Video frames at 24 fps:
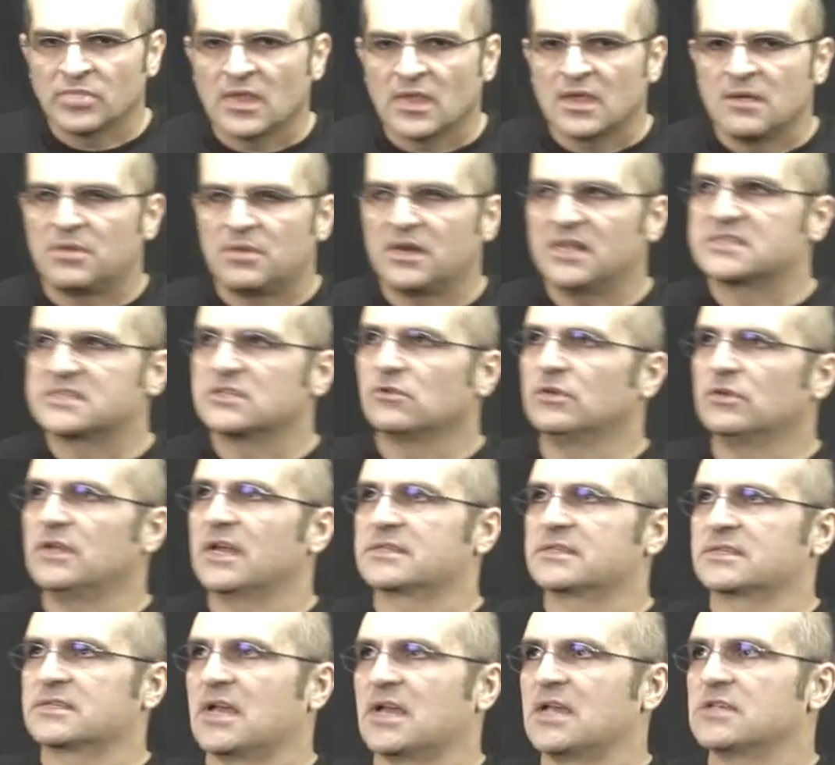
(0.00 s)
but it's a good
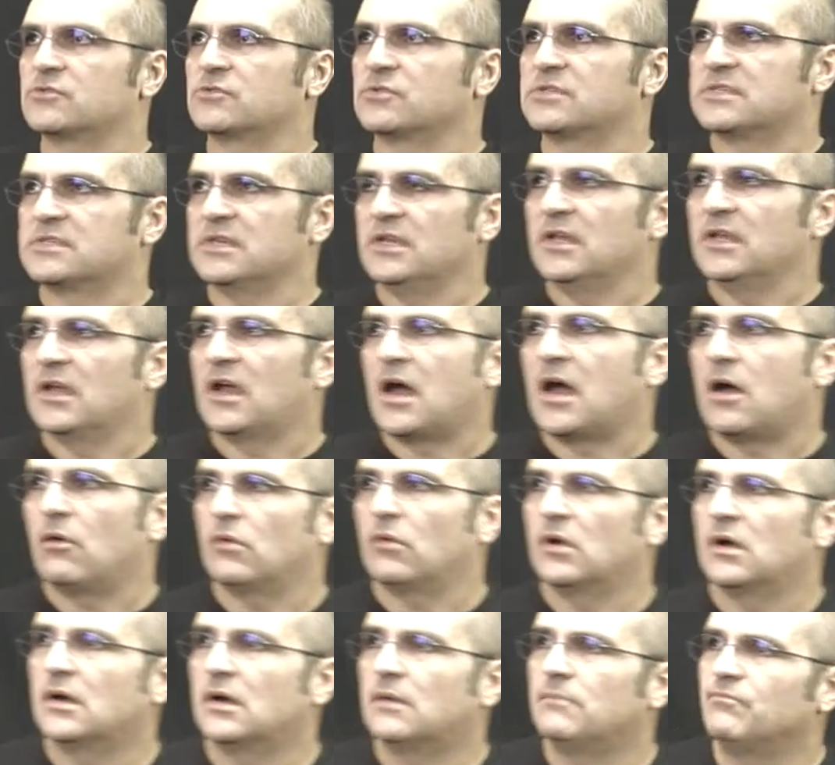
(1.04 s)
exercise to see
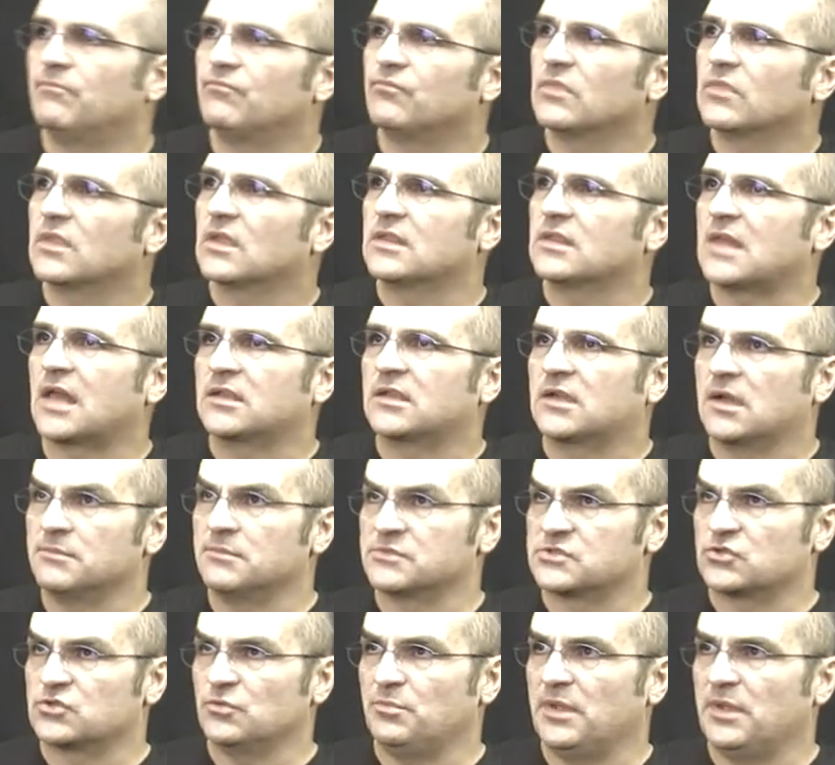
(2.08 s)
how that
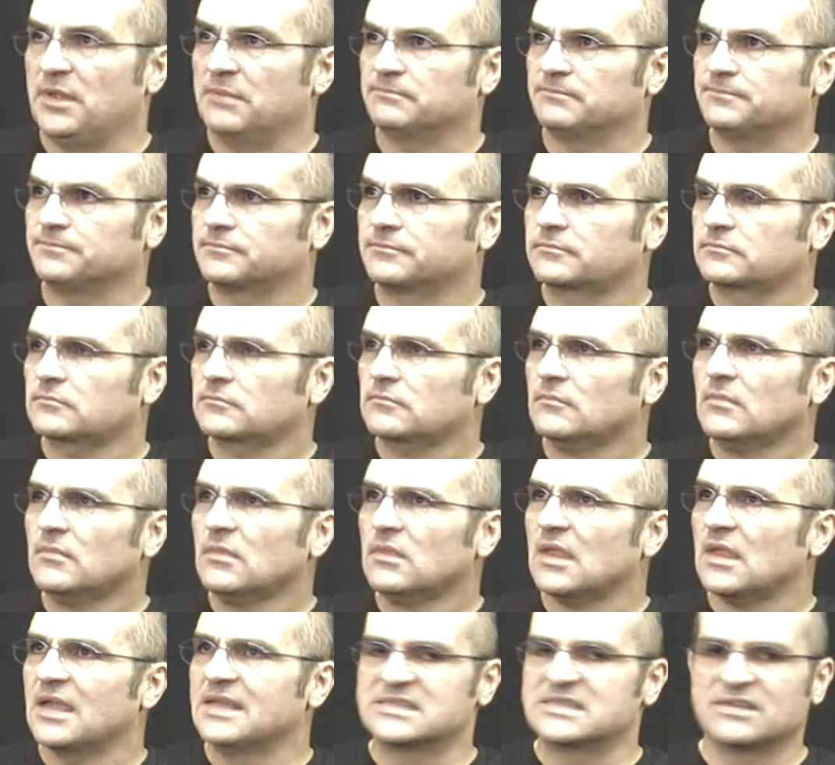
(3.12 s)
comes to be.
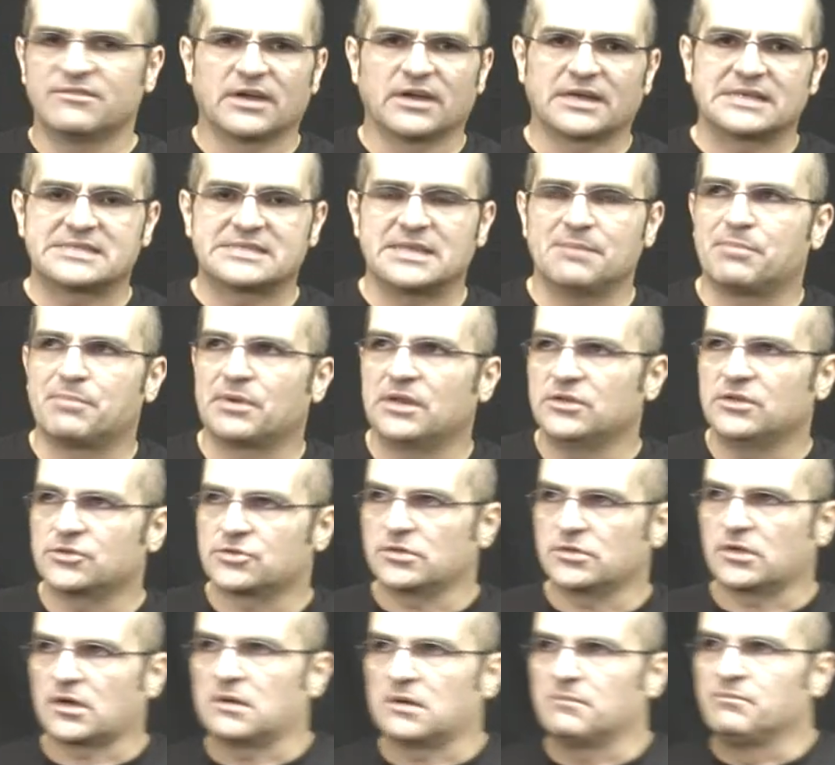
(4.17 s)
It's a very simple
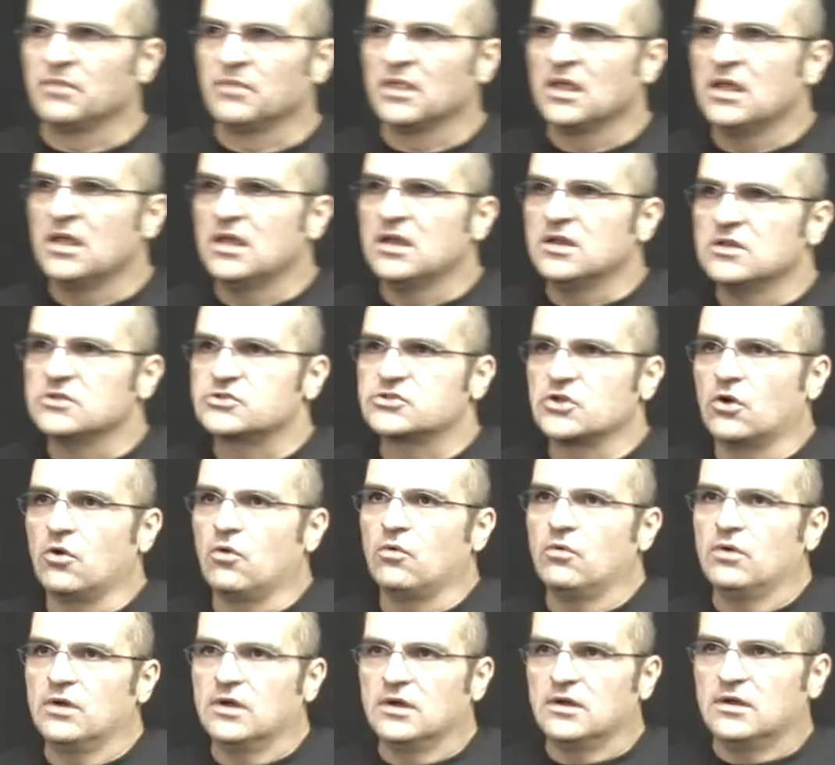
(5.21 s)
integral.
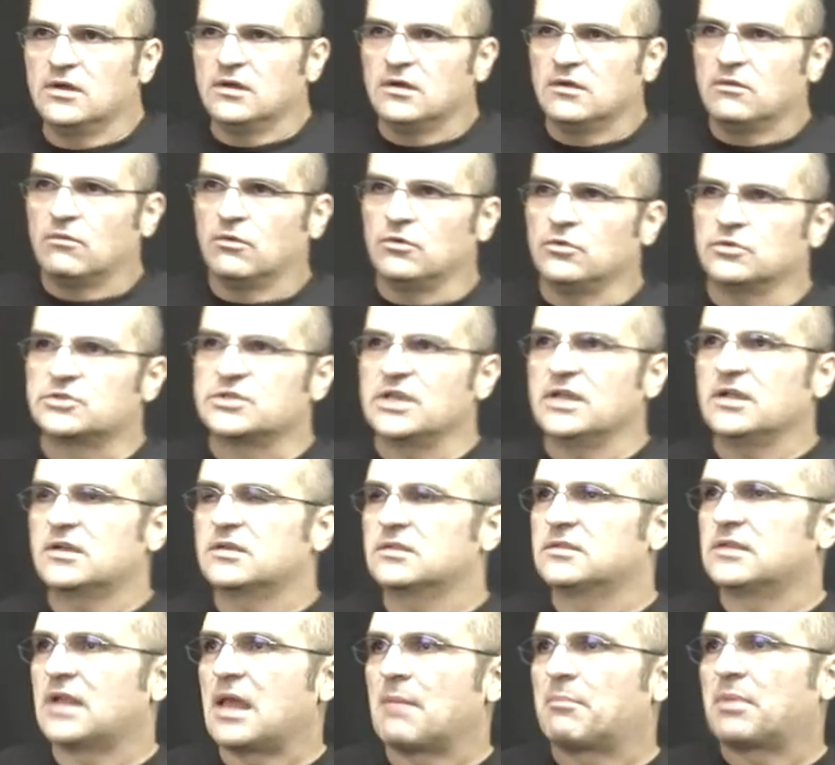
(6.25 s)
So when you
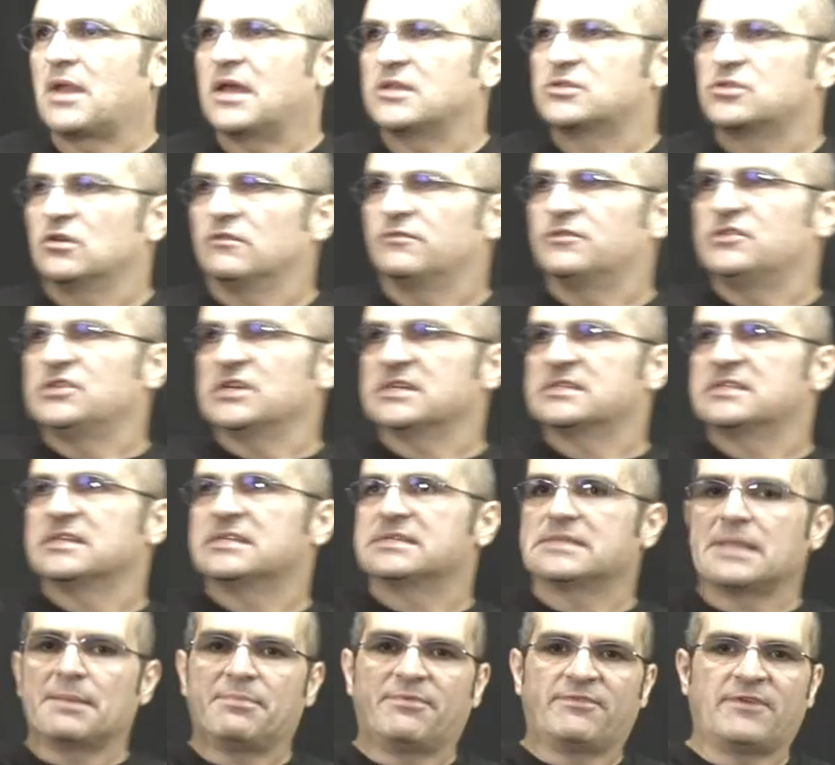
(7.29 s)
take the Laplace of just the
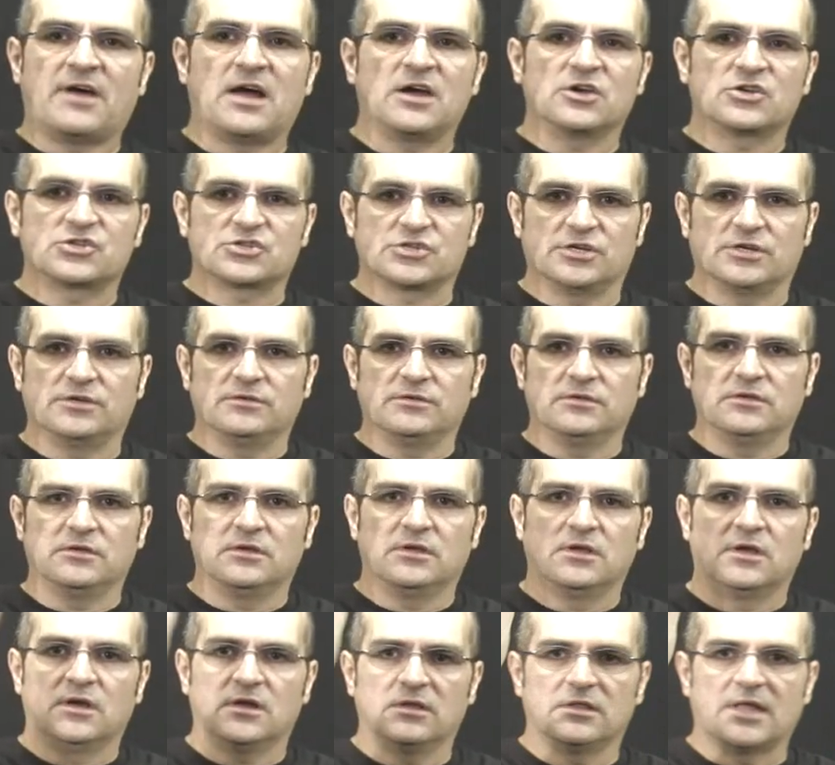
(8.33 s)
step function,
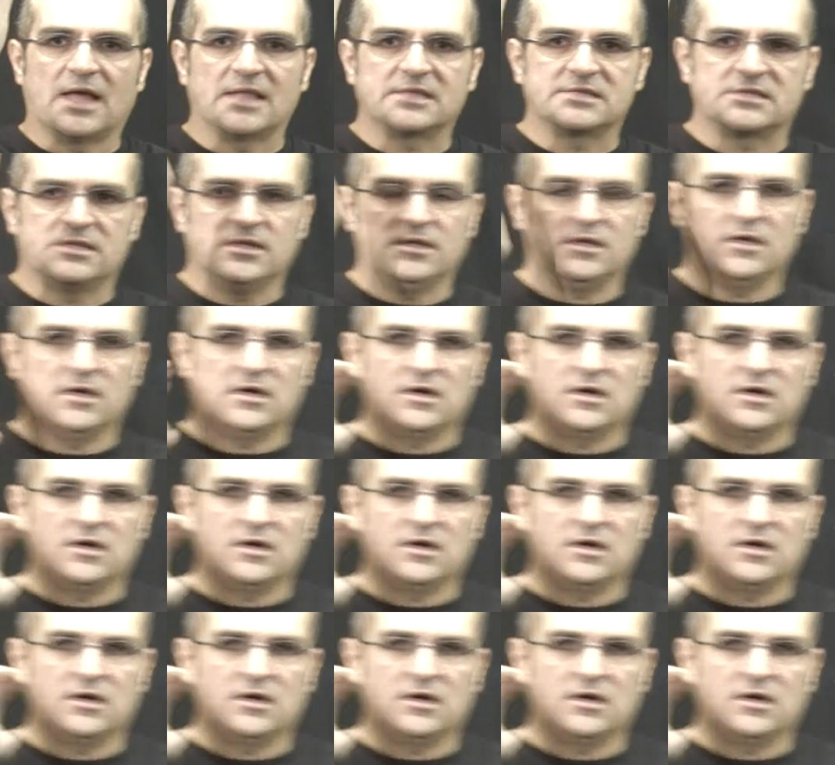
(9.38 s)
that's the